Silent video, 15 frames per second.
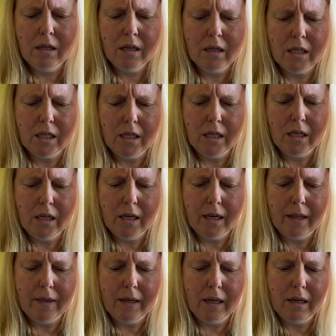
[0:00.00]
I did,
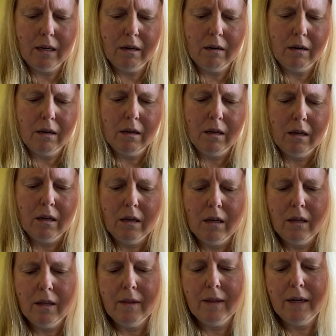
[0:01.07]
and then
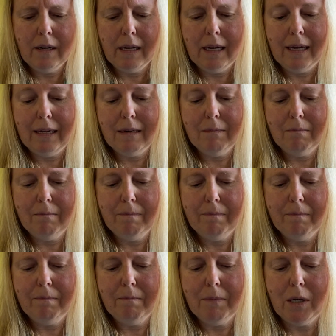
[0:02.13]
I had
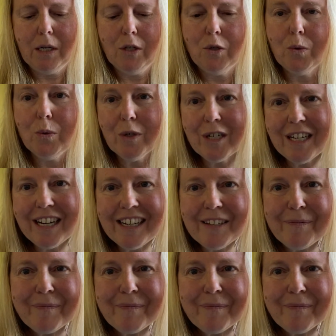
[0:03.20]
my daughter.